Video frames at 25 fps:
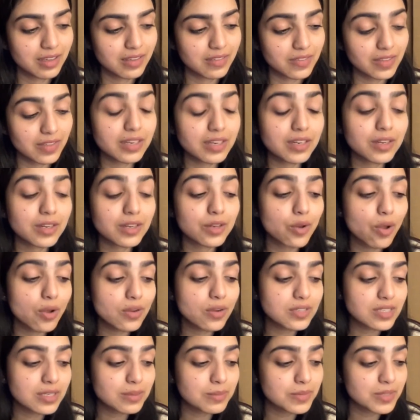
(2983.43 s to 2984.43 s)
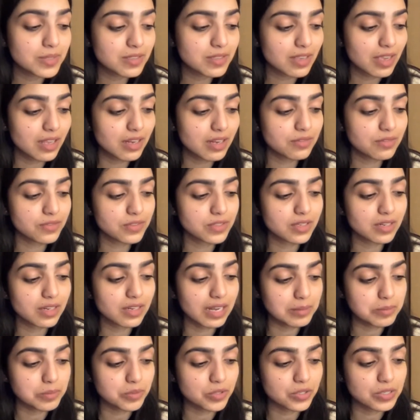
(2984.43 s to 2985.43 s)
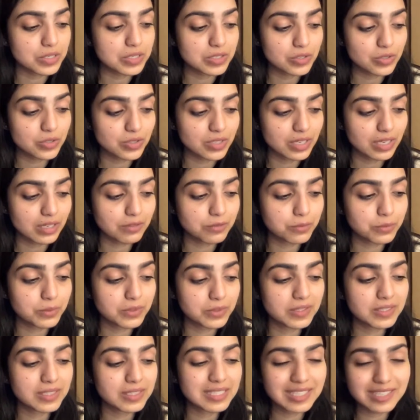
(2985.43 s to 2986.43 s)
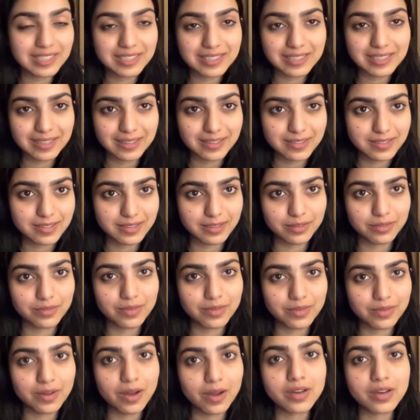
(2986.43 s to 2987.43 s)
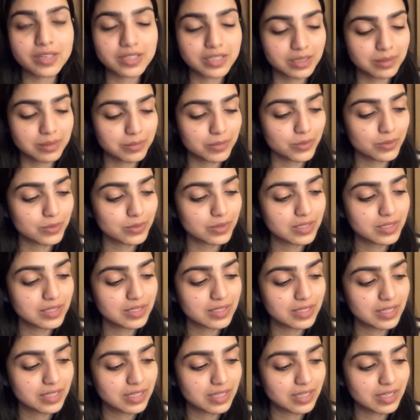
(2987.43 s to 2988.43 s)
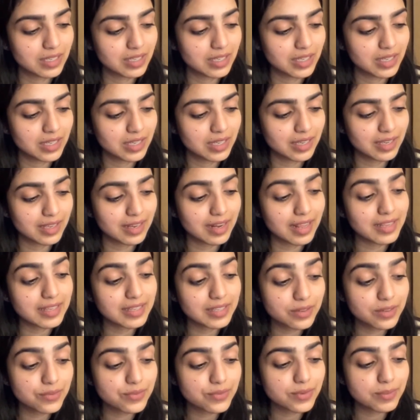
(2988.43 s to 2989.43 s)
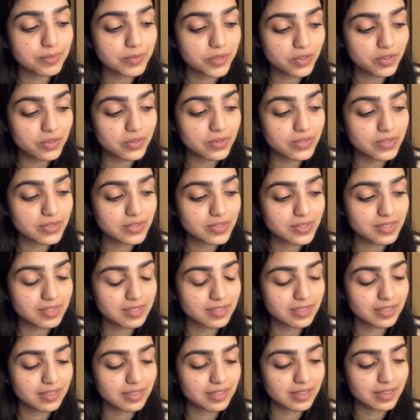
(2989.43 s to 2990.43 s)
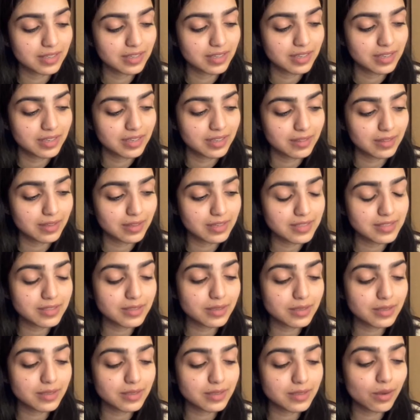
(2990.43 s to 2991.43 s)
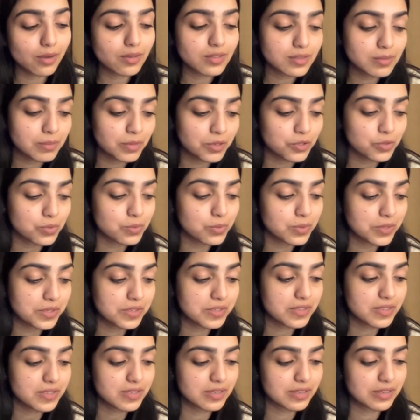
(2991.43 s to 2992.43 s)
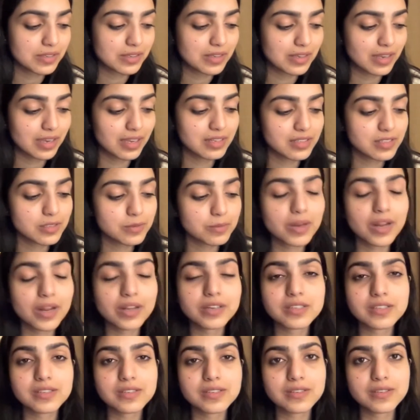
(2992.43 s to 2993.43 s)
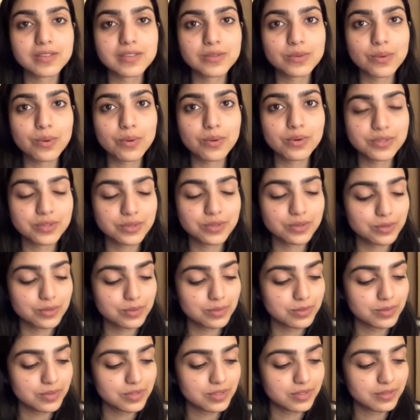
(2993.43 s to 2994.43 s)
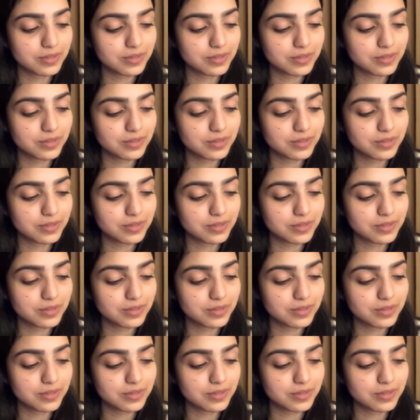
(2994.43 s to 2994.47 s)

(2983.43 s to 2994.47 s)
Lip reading: Then he locked himself in a library shelf with the details of our honeymoon. And I hear from the nurse that he's gotten much worse and his practice is all in ruin.